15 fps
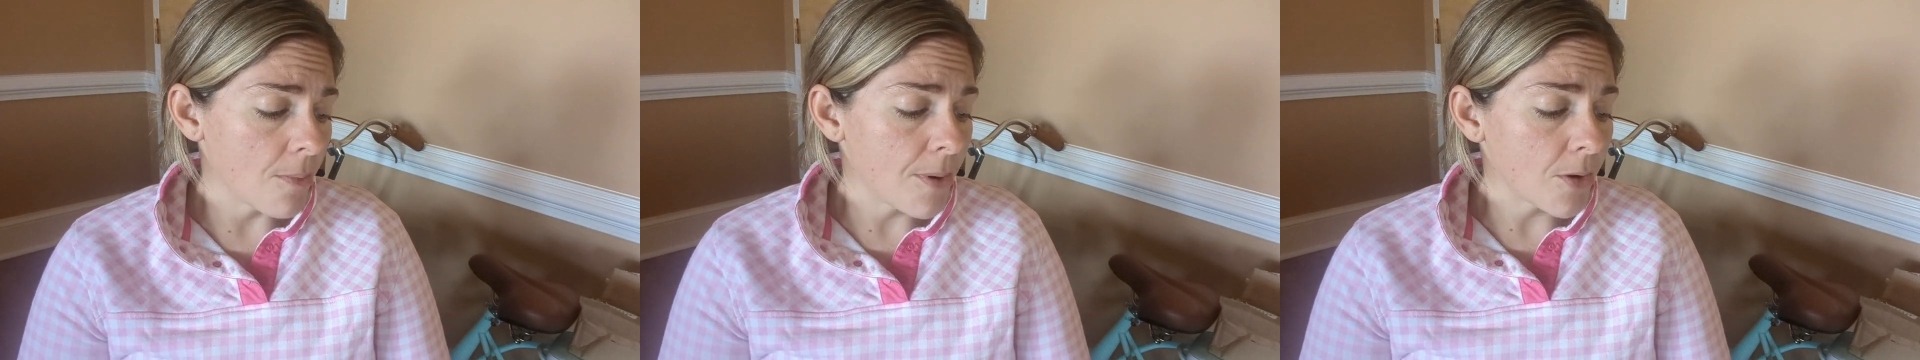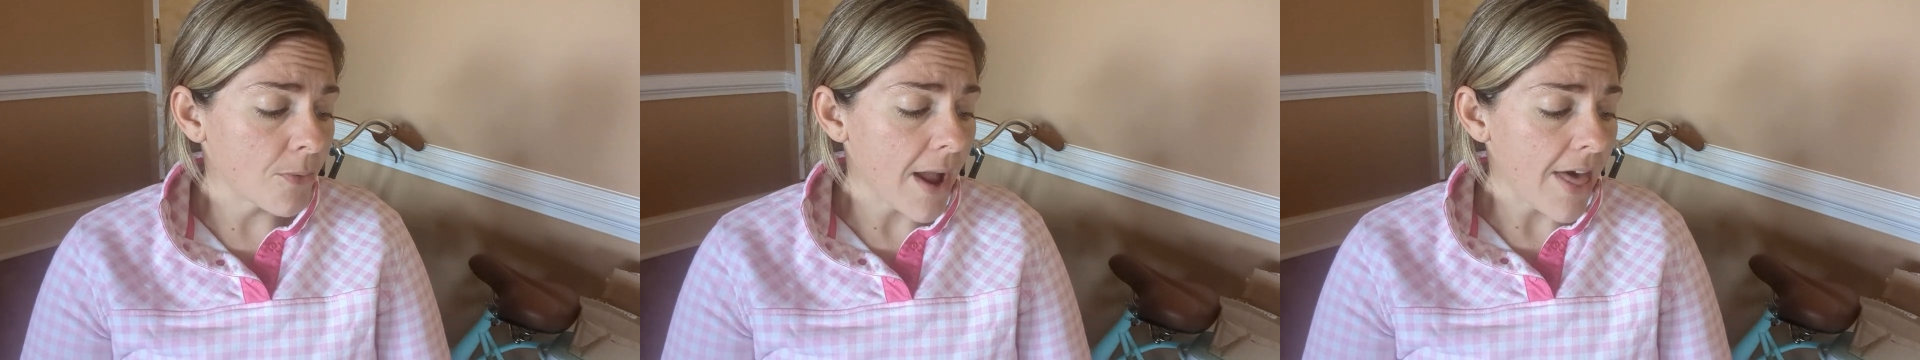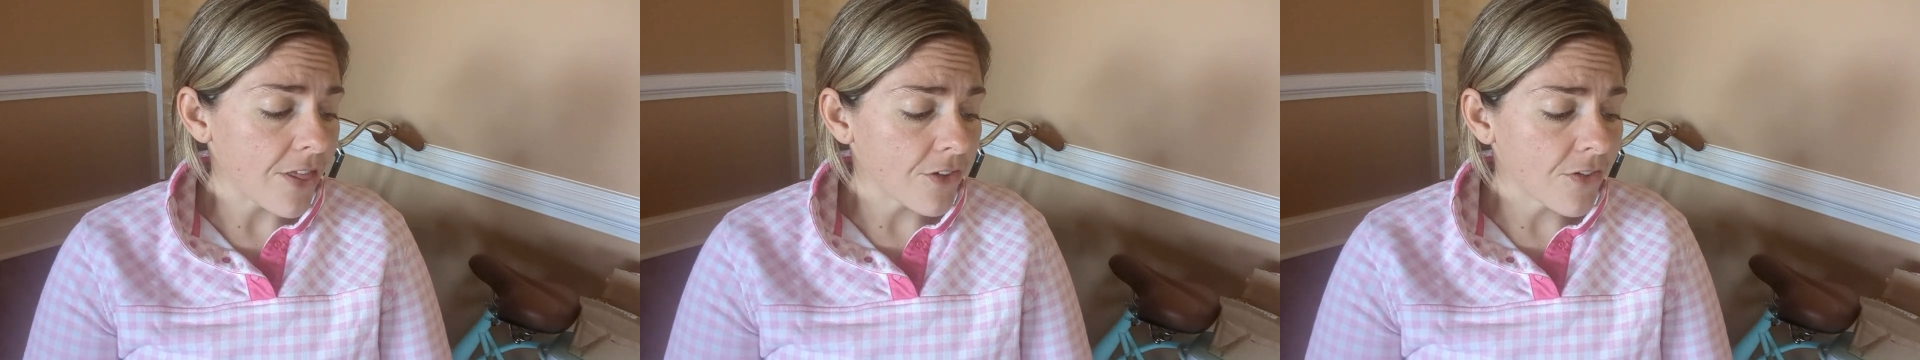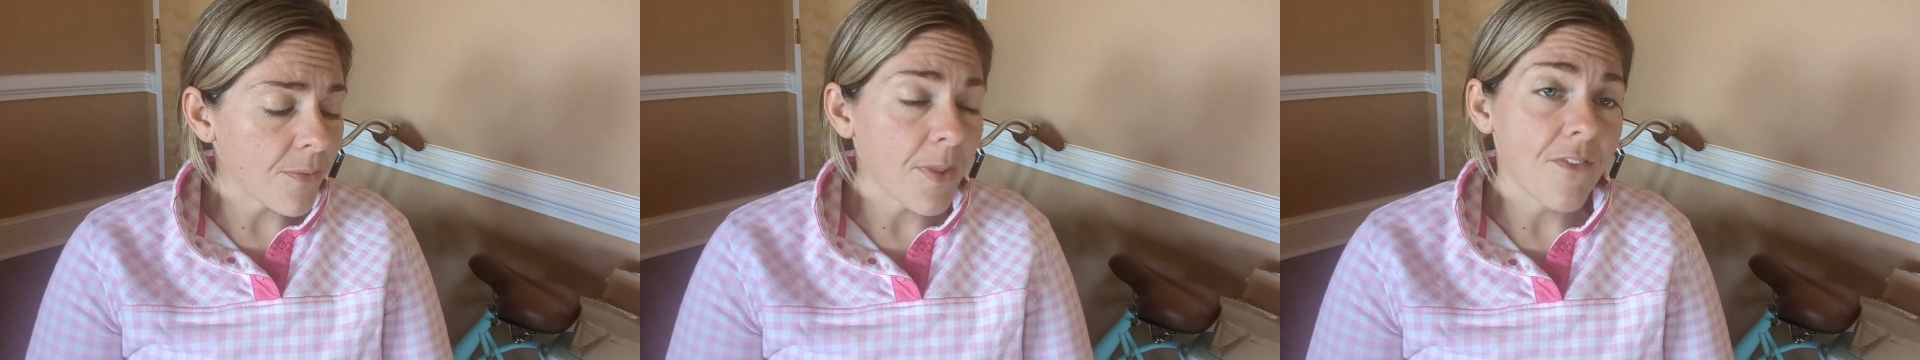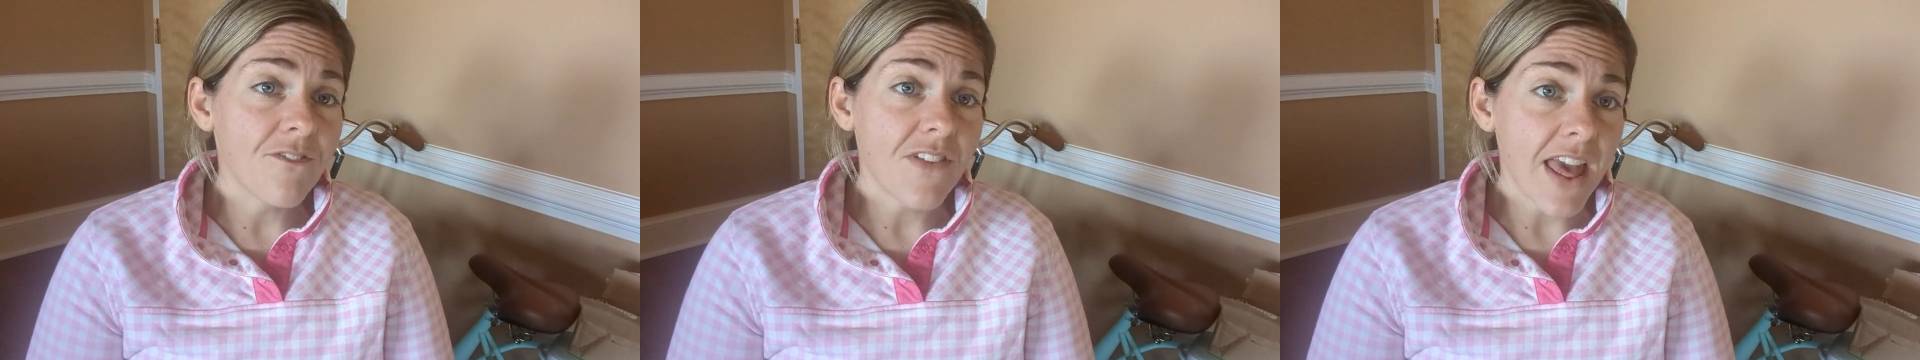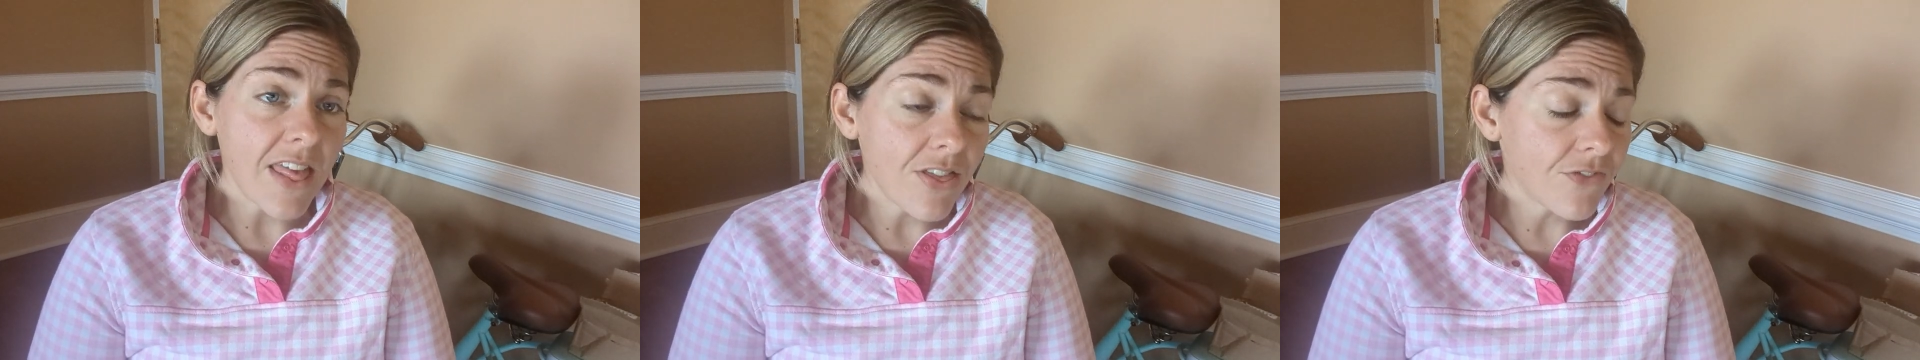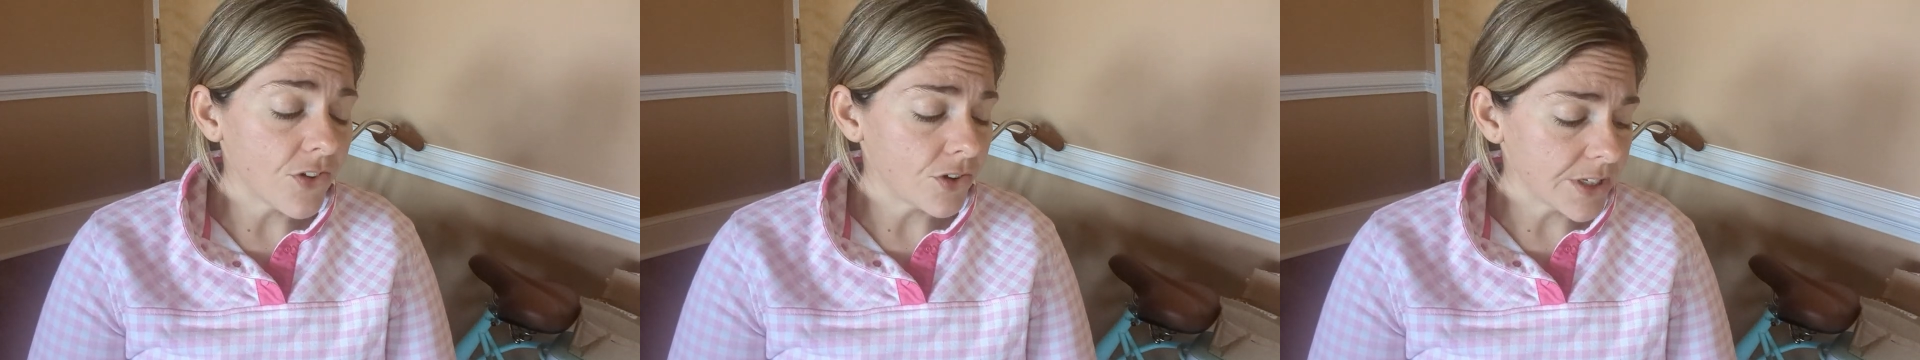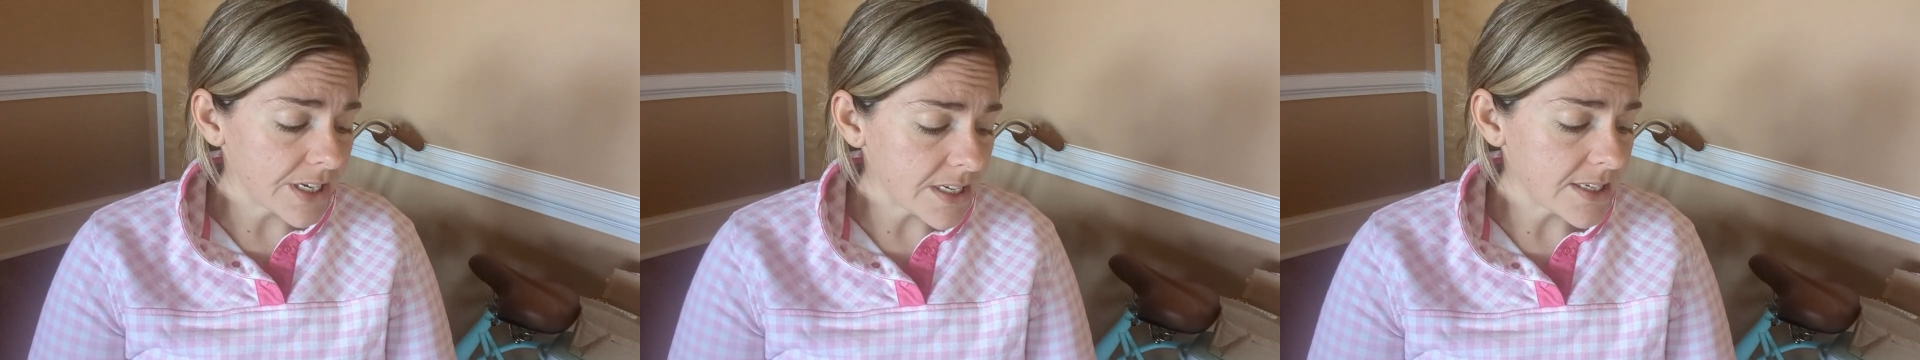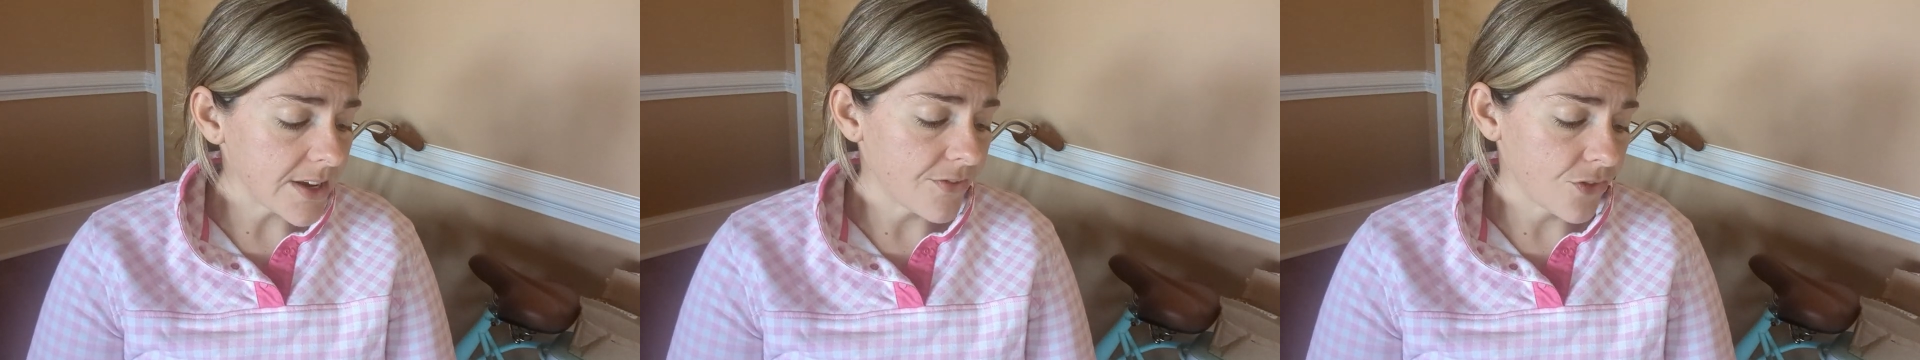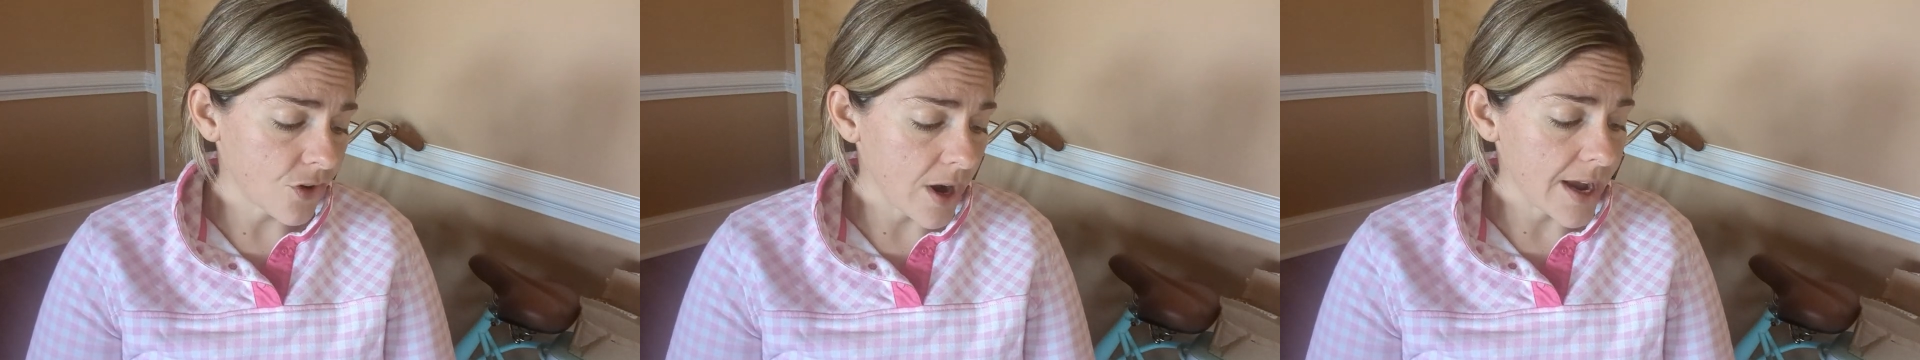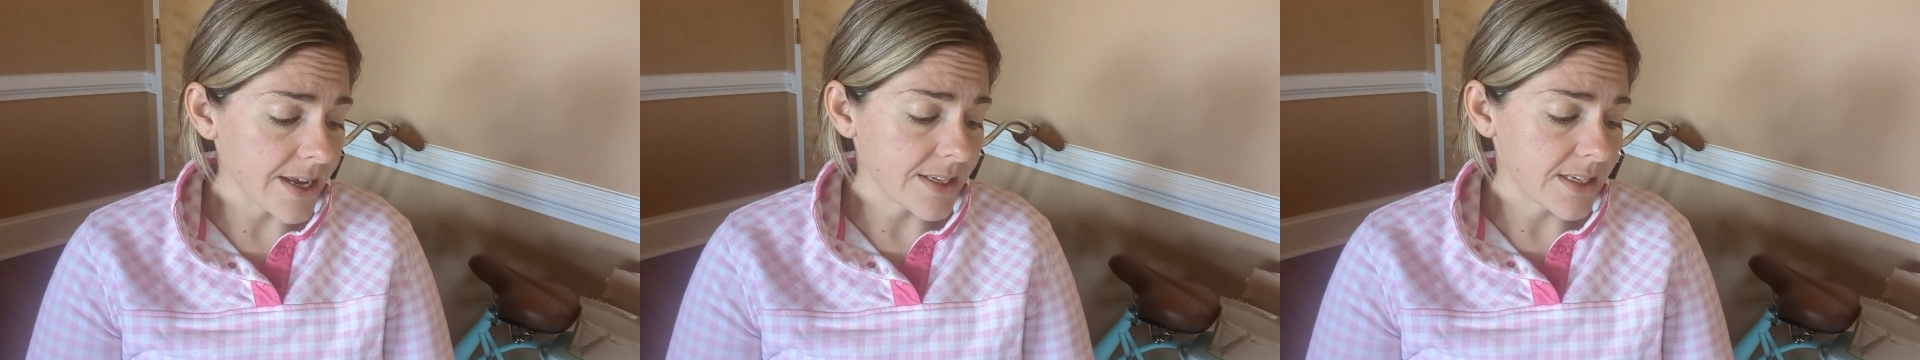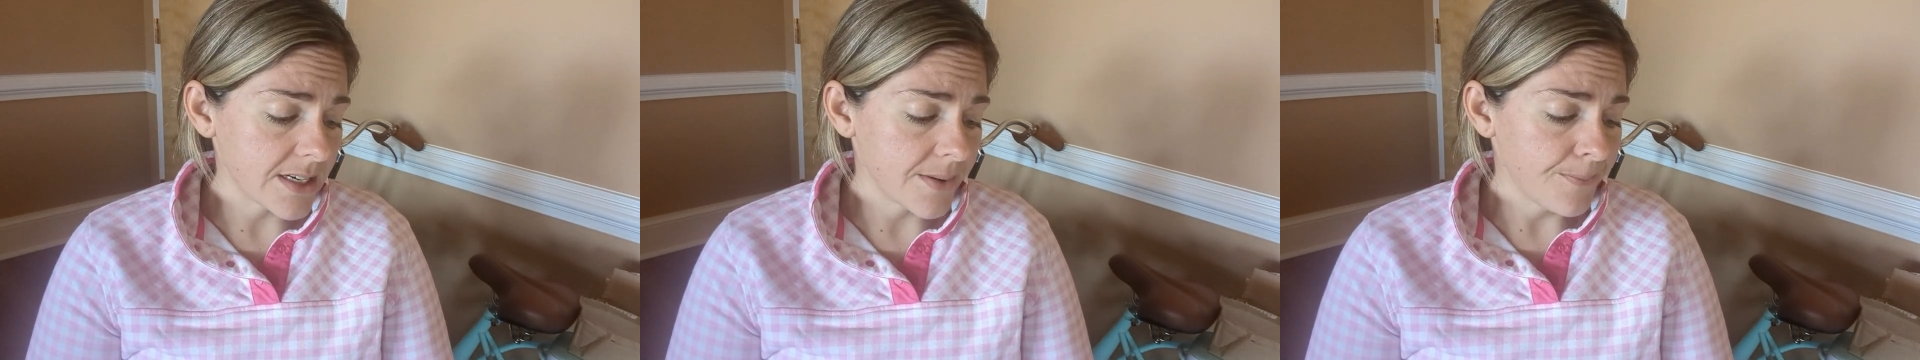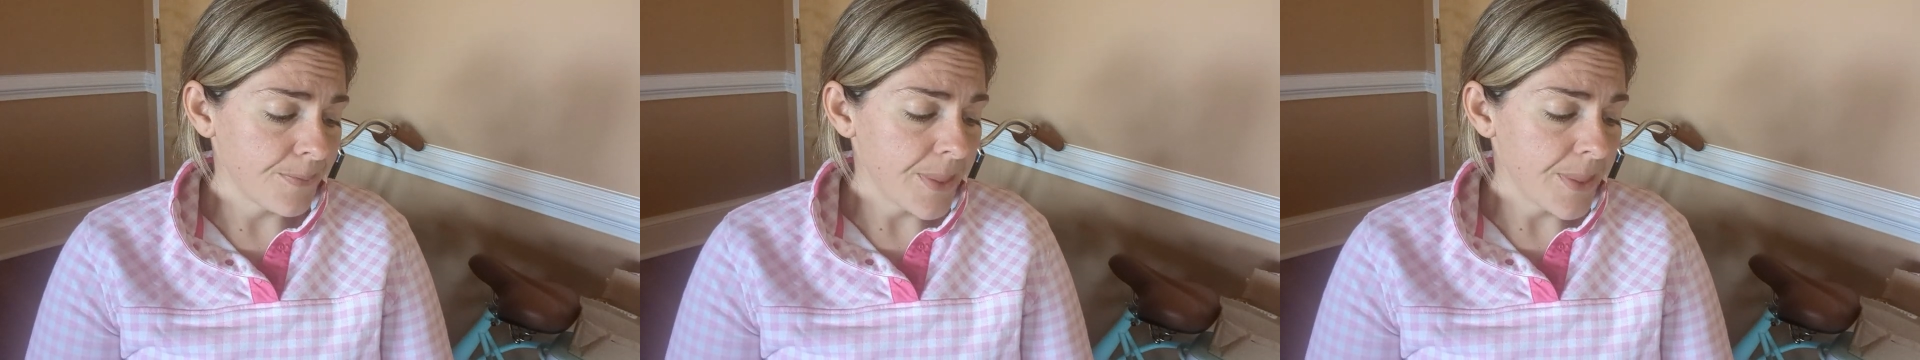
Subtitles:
but rather from the faithfulness of Christ.